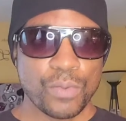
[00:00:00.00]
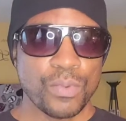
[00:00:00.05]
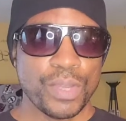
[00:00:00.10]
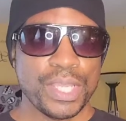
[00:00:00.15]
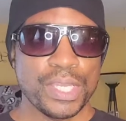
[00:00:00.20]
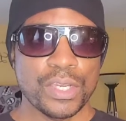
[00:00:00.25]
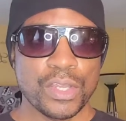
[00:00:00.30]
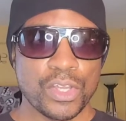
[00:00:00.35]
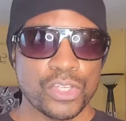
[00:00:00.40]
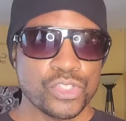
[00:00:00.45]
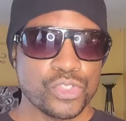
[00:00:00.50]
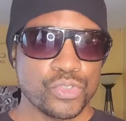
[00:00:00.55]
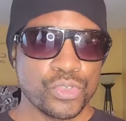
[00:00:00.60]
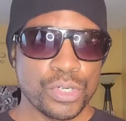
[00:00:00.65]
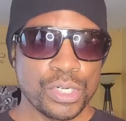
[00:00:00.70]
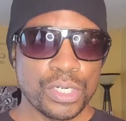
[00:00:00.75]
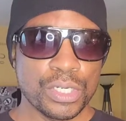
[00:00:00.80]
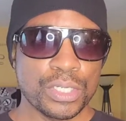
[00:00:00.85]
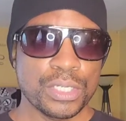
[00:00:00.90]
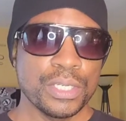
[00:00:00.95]
a weight loss
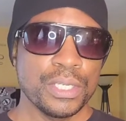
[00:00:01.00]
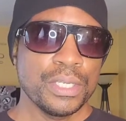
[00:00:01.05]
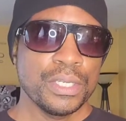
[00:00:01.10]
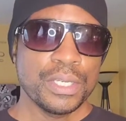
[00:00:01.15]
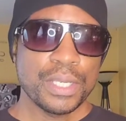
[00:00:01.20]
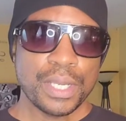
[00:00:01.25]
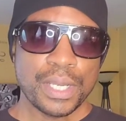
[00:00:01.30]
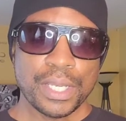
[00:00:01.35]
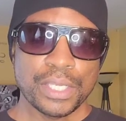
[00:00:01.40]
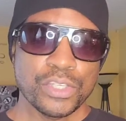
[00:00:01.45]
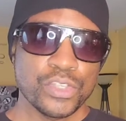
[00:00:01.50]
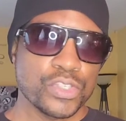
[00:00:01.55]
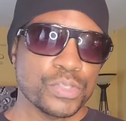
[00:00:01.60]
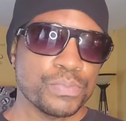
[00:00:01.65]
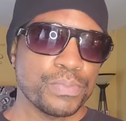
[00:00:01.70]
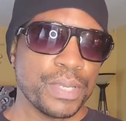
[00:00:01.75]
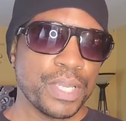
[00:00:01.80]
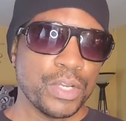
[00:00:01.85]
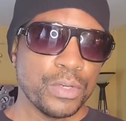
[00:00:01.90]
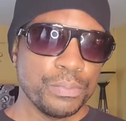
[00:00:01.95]
drug
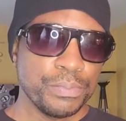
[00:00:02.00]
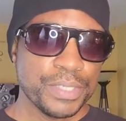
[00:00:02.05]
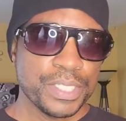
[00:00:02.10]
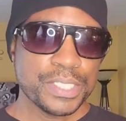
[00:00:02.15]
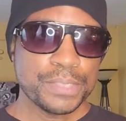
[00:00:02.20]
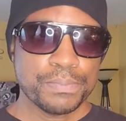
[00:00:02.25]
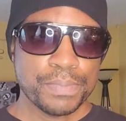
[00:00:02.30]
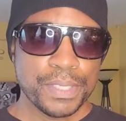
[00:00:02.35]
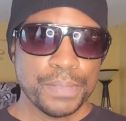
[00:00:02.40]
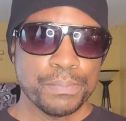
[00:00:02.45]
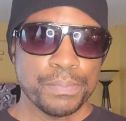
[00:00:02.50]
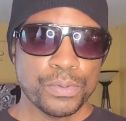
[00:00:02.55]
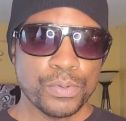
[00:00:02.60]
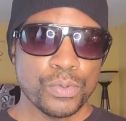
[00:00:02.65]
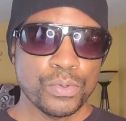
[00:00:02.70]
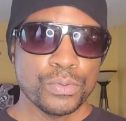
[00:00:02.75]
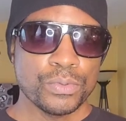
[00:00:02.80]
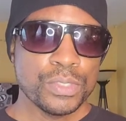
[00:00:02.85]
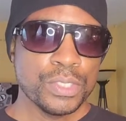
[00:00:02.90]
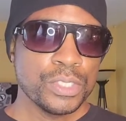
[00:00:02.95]
used by obese
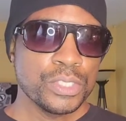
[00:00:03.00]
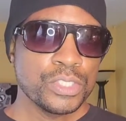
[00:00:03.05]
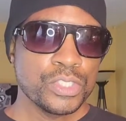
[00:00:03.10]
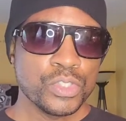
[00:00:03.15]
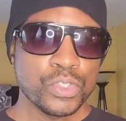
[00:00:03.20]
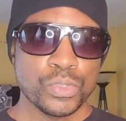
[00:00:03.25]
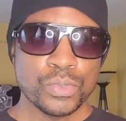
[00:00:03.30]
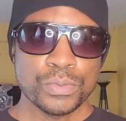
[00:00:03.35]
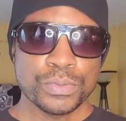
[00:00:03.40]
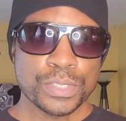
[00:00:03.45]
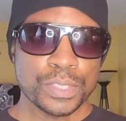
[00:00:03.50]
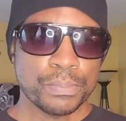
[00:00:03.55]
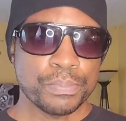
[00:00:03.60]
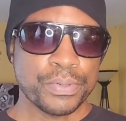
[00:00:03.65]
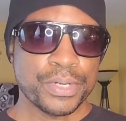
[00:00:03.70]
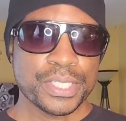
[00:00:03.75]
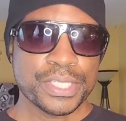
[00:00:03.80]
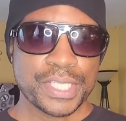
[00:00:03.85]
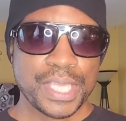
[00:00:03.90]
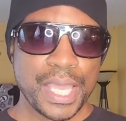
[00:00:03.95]
people to
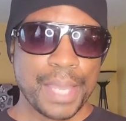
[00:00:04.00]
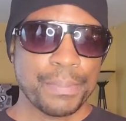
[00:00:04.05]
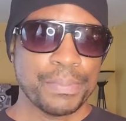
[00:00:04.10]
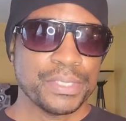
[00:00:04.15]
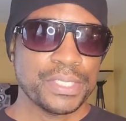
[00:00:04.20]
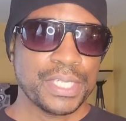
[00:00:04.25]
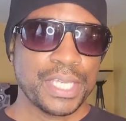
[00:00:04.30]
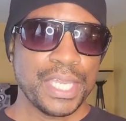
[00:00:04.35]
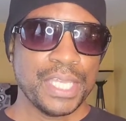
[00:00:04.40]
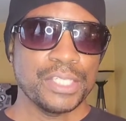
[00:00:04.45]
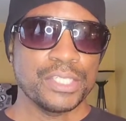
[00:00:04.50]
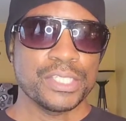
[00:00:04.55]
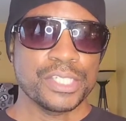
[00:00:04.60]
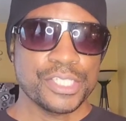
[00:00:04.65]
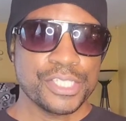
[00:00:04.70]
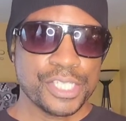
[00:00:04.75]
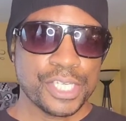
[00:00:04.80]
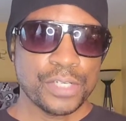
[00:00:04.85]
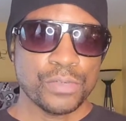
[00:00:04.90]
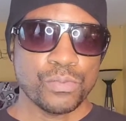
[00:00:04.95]
suppress appetite, to
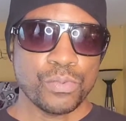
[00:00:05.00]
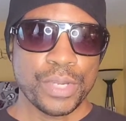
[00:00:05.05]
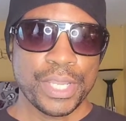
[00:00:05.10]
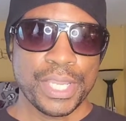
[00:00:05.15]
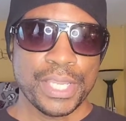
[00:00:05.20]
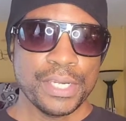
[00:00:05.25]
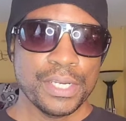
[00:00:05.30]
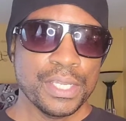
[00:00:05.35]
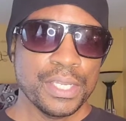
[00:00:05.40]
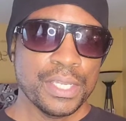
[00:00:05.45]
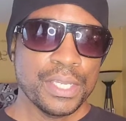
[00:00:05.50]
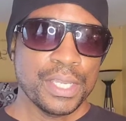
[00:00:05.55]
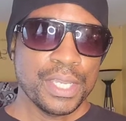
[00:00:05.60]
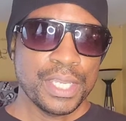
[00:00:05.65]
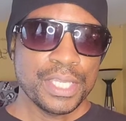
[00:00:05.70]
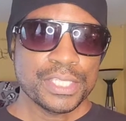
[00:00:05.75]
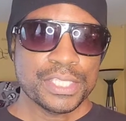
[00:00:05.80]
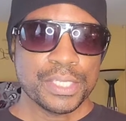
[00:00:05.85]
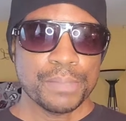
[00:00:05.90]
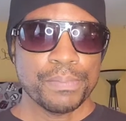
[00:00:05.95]
shed weight,
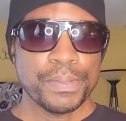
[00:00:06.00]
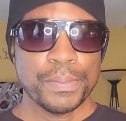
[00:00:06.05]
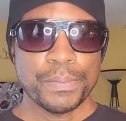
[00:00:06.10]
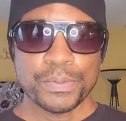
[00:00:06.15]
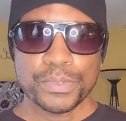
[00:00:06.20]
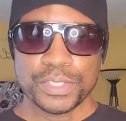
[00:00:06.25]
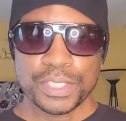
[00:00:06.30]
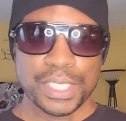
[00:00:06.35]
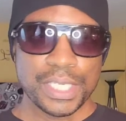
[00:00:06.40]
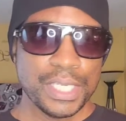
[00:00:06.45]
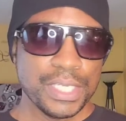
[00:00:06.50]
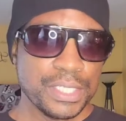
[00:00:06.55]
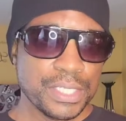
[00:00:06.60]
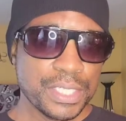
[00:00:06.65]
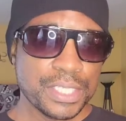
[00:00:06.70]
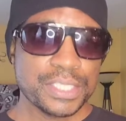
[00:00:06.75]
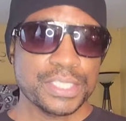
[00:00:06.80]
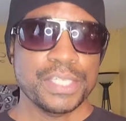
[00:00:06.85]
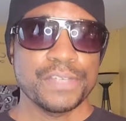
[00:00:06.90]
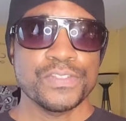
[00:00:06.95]
and some people say it
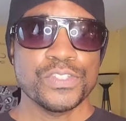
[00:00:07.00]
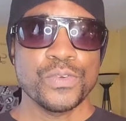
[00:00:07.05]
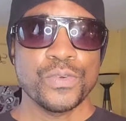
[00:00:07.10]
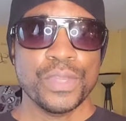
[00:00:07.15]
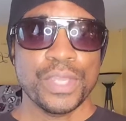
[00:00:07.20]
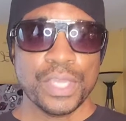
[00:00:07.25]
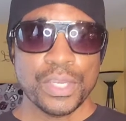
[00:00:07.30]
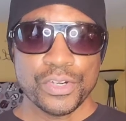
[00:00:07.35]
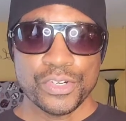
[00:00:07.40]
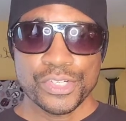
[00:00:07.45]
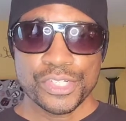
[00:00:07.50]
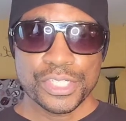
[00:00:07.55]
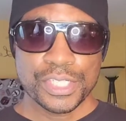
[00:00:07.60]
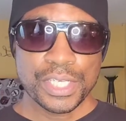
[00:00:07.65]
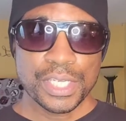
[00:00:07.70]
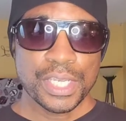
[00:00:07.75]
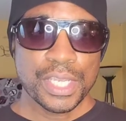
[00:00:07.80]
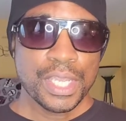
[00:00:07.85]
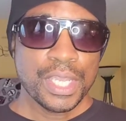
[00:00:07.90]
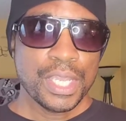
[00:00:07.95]
does give you
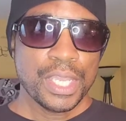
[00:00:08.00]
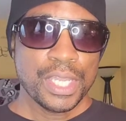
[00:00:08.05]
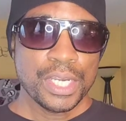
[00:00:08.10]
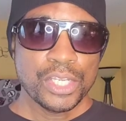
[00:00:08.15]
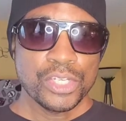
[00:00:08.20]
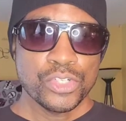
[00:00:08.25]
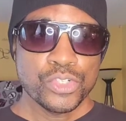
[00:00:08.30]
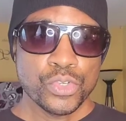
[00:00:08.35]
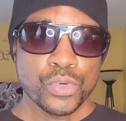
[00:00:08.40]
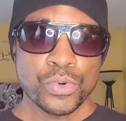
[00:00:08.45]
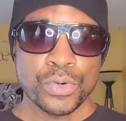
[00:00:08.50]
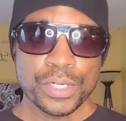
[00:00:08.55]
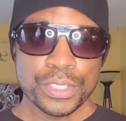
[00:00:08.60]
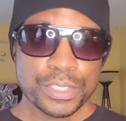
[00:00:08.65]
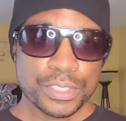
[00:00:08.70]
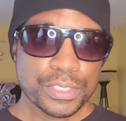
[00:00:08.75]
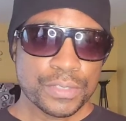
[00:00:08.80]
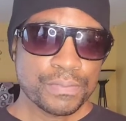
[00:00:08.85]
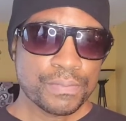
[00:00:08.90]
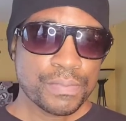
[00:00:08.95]
energy and
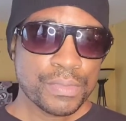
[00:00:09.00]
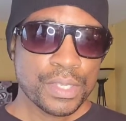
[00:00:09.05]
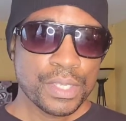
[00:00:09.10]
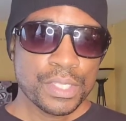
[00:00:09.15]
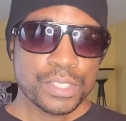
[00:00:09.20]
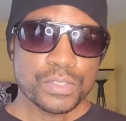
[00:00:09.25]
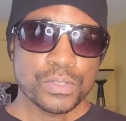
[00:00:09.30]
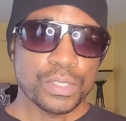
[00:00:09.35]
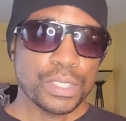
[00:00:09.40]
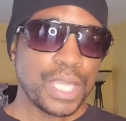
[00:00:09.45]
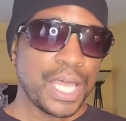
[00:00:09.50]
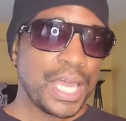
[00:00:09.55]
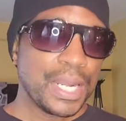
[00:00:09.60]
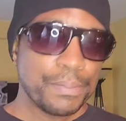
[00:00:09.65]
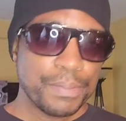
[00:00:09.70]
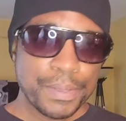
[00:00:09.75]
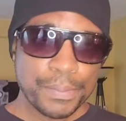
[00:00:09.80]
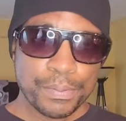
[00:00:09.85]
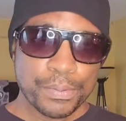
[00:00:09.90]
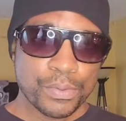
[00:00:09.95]
endurance. So a lot
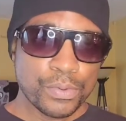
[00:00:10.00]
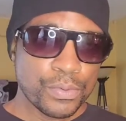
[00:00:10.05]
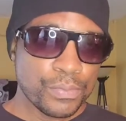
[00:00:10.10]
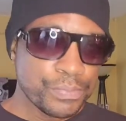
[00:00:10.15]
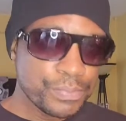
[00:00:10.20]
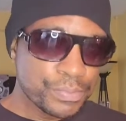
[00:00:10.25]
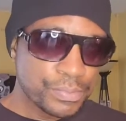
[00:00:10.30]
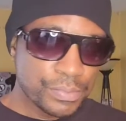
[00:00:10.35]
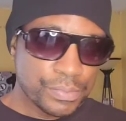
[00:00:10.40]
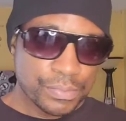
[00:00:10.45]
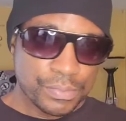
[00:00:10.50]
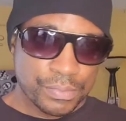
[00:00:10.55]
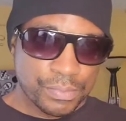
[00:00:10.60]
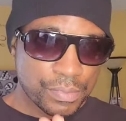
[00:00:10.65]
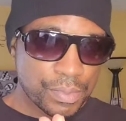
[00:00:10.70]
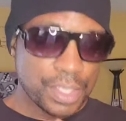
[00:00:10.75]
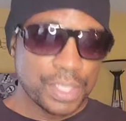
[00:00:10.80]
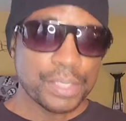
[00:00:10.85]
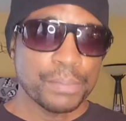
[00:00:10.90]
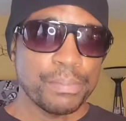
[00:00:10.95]
of people
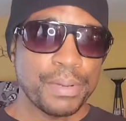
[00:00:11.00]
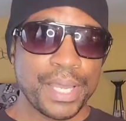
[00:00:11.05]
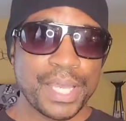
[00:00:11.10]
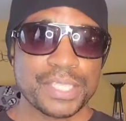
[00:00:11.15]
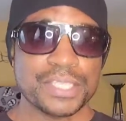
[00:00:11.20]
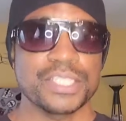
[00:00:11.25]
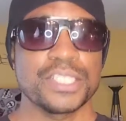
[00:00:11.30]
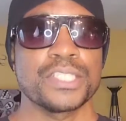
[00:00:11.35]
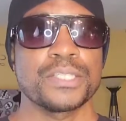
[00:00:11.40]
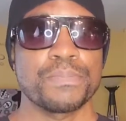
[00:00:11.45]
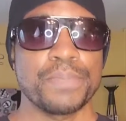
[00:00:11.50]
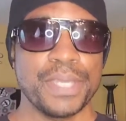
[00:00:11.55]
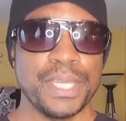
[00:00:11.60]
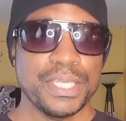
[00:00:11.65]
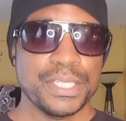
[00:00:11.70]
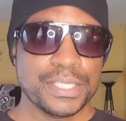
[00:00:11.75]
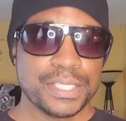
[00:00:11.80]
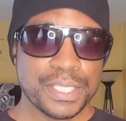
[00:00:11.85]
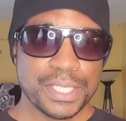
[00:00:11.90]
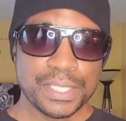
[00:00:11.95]
in the boxing
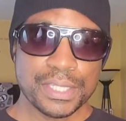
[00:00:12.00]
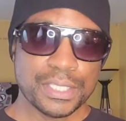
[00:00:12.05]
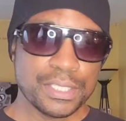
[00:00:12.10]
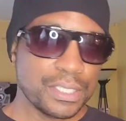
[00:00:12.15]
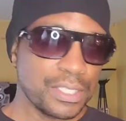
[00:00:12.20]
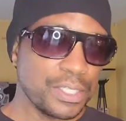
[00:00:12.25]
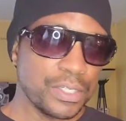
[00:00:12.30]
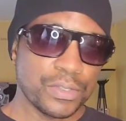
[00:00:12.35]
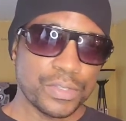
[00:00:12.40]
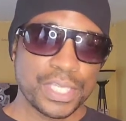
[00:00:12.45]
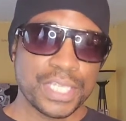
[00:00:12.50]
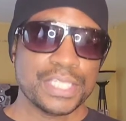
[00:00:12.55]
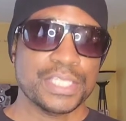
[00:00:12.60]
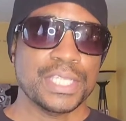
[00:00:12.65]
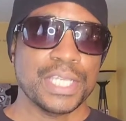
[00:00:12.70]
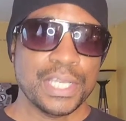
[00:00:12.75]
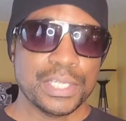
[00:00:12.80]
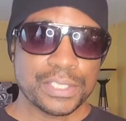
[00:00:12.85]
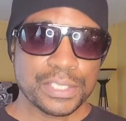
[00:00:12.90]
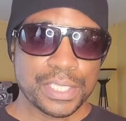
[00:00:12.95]
space said, you know, that
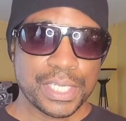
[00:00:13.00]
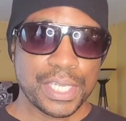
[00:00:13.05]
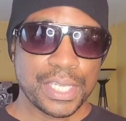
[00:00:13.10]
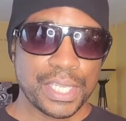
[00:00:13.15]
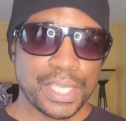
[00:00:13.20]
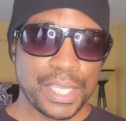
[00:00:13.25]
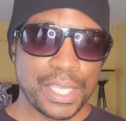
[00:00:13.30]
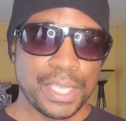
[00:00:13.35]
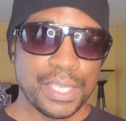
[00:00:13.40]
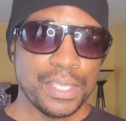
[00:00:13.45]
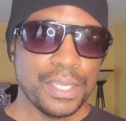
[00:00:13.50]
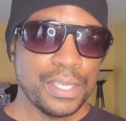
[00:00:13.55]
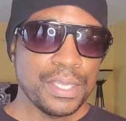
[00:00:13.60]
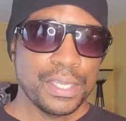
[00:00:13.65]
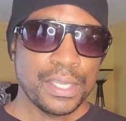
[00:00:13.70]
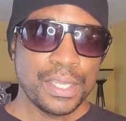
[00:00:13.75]
sounds like a